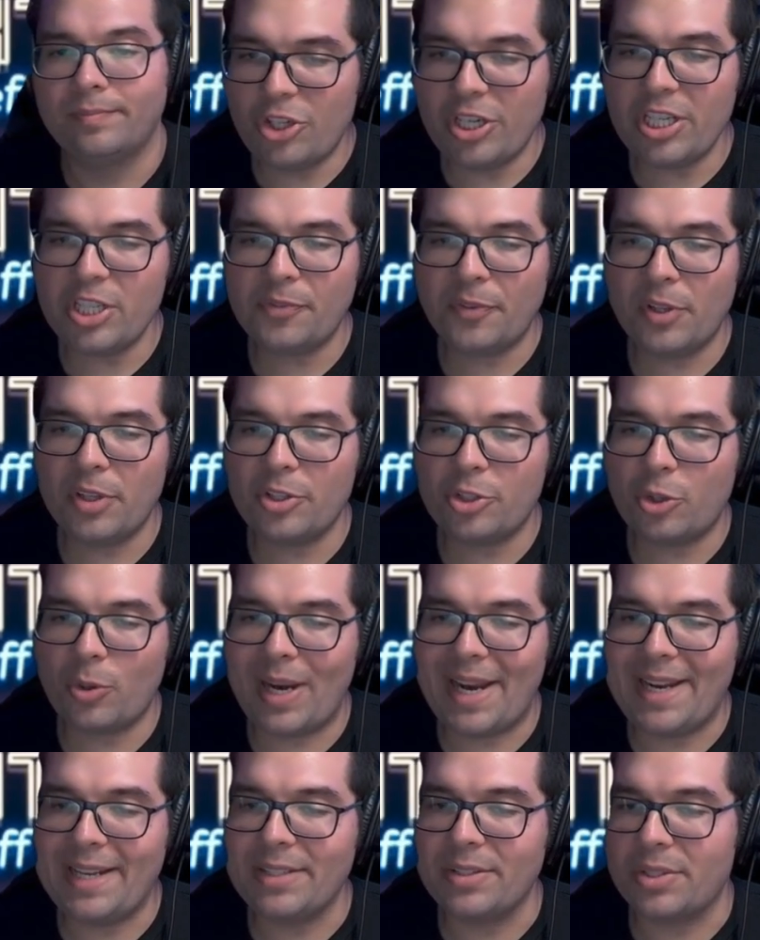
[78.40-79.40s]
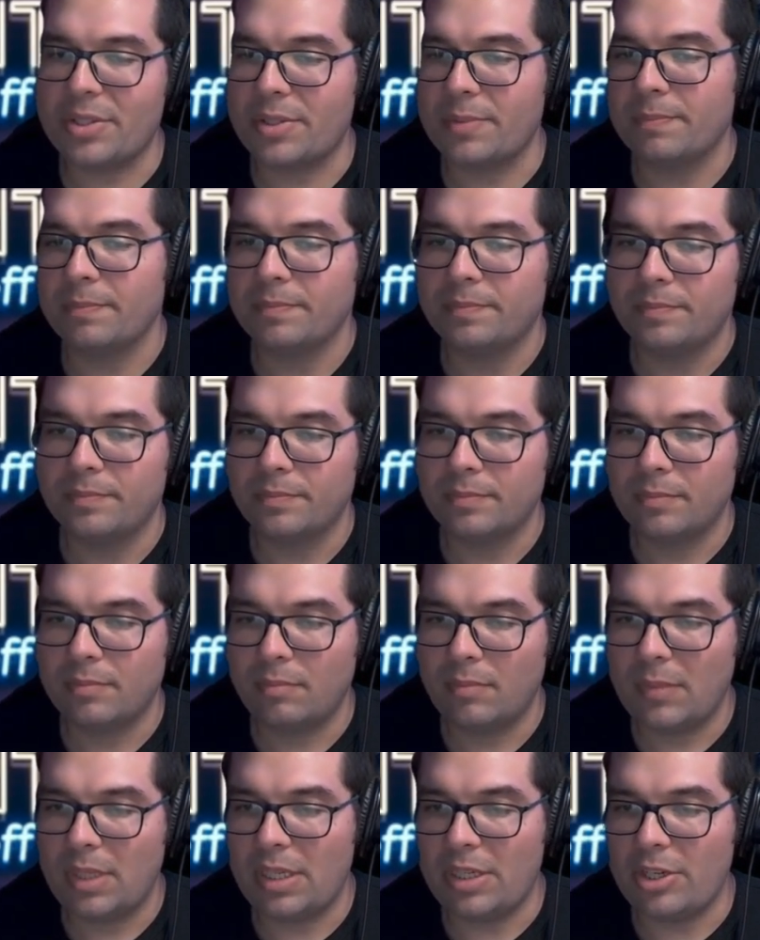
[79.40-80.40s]
But she's for the trans.
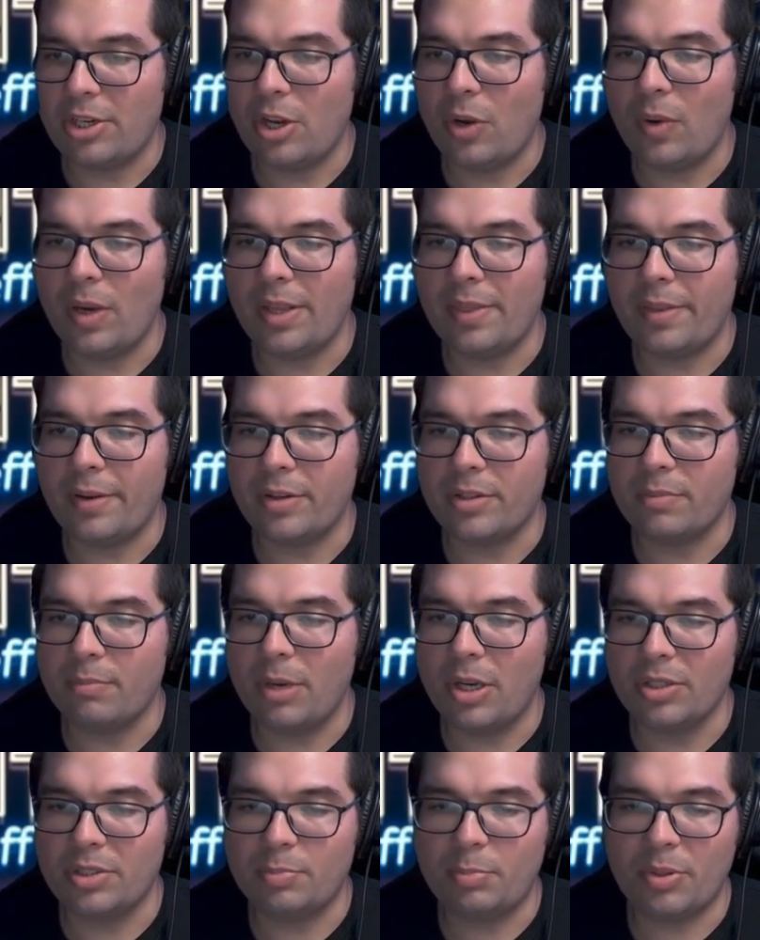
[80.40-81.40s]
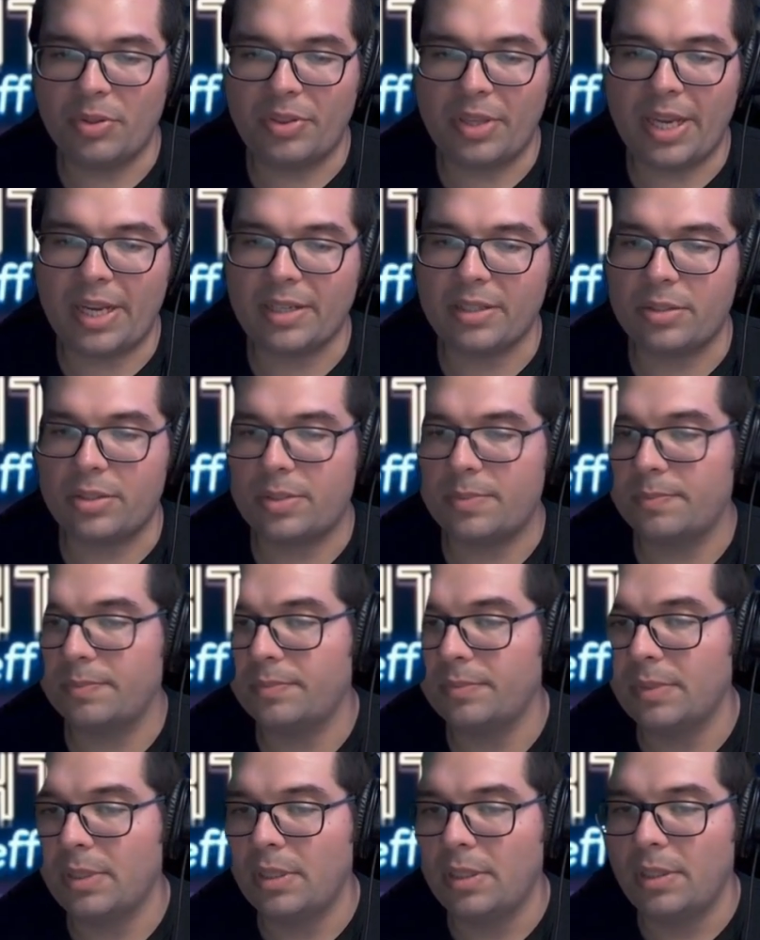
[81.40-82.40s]
And you know what? There's multiple things.
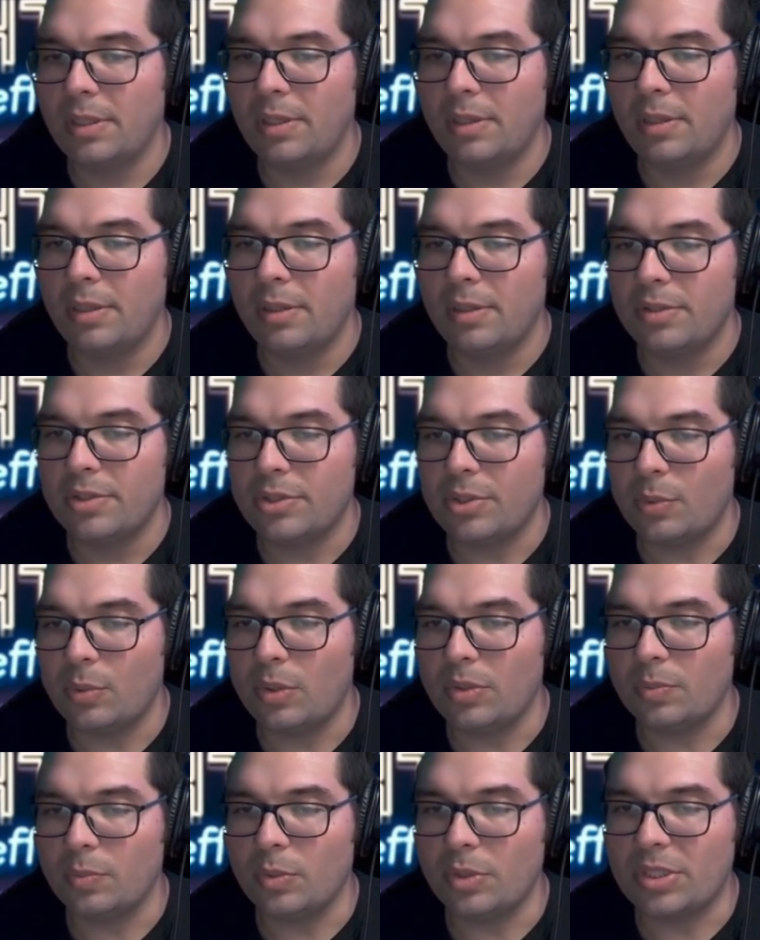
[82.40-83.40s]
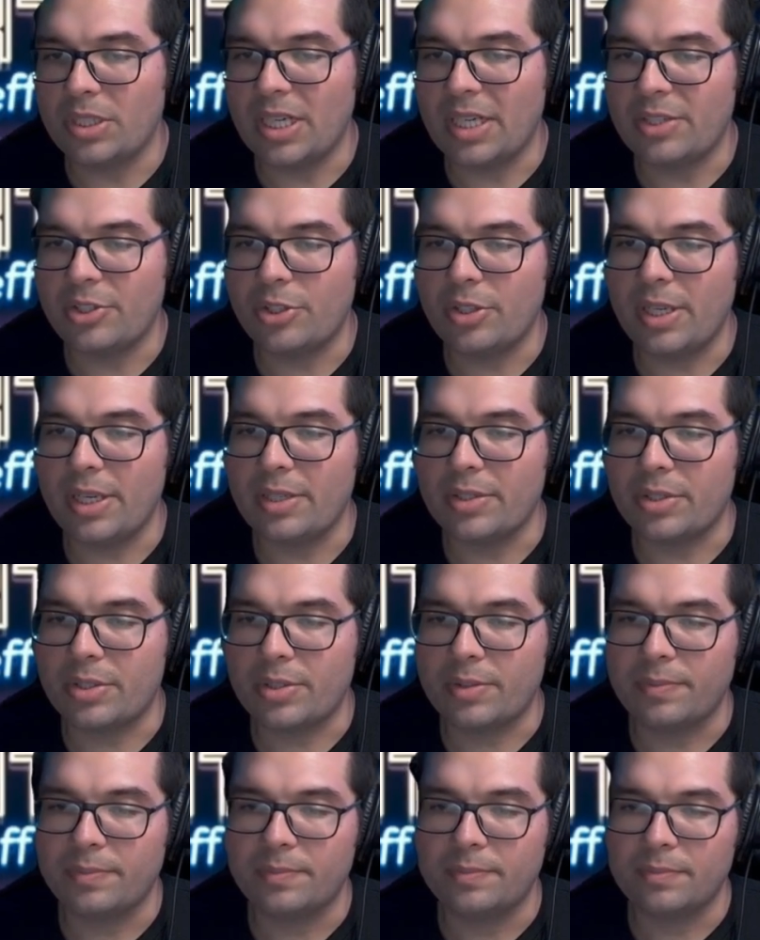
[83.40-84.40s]
So we'll, we'll touch
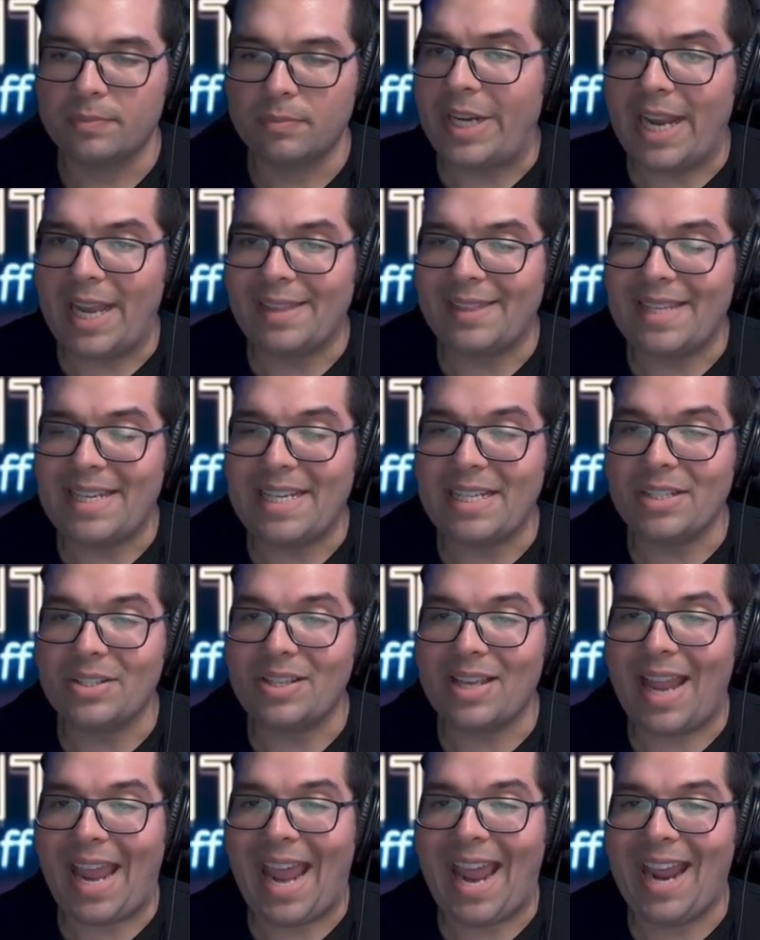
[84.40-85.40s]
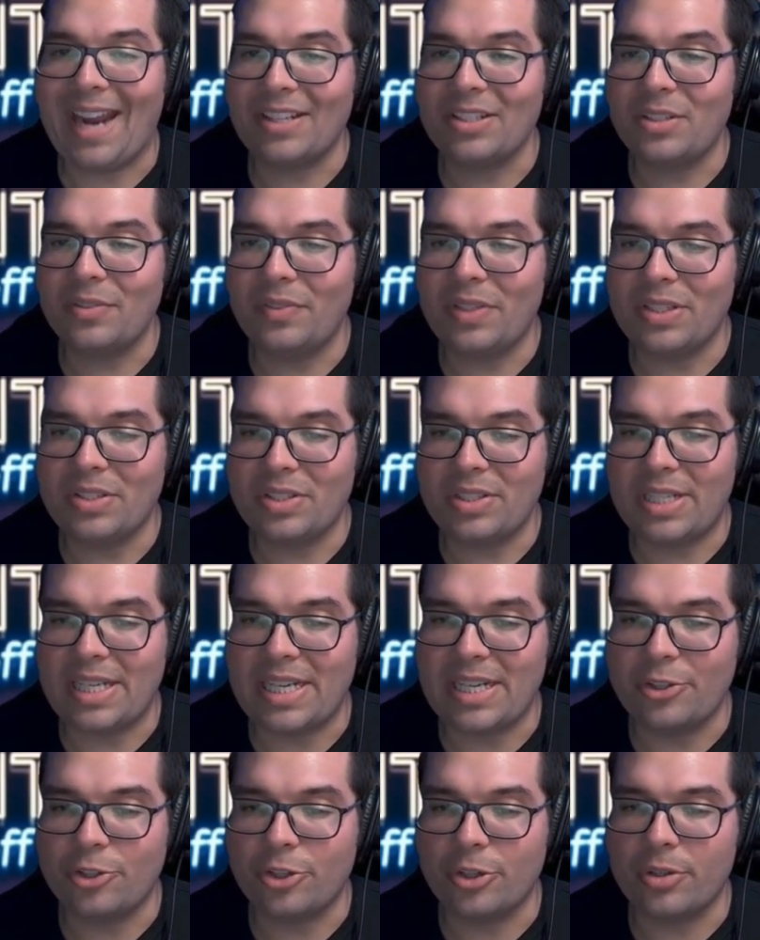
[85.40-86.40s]
this. We got these activist
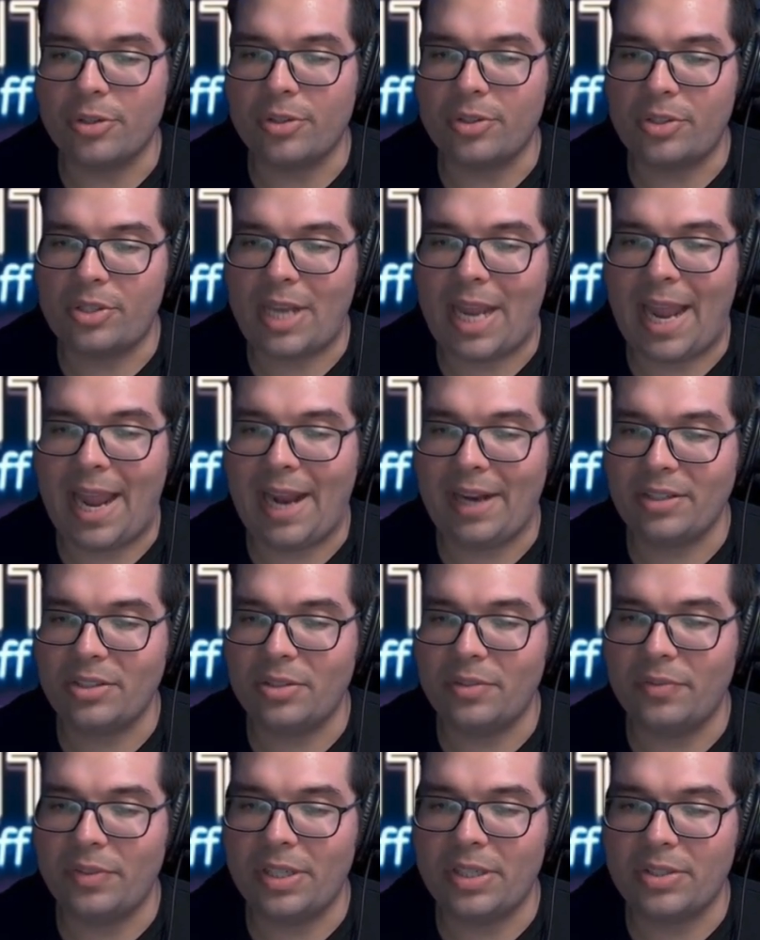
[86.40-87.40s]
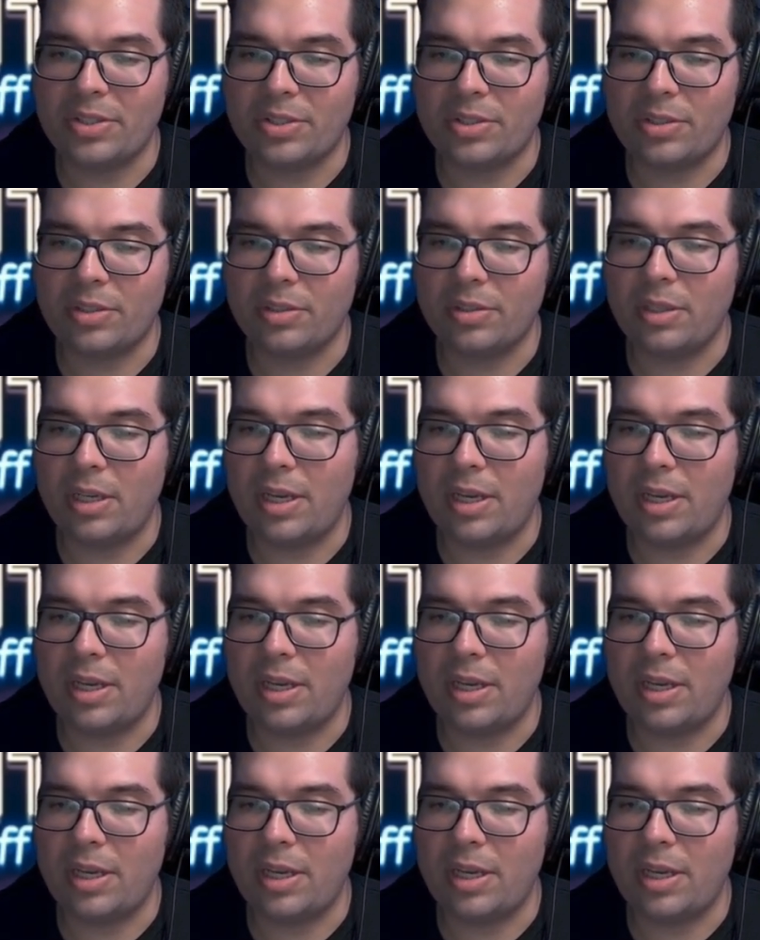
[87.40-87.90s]
teachers, activist,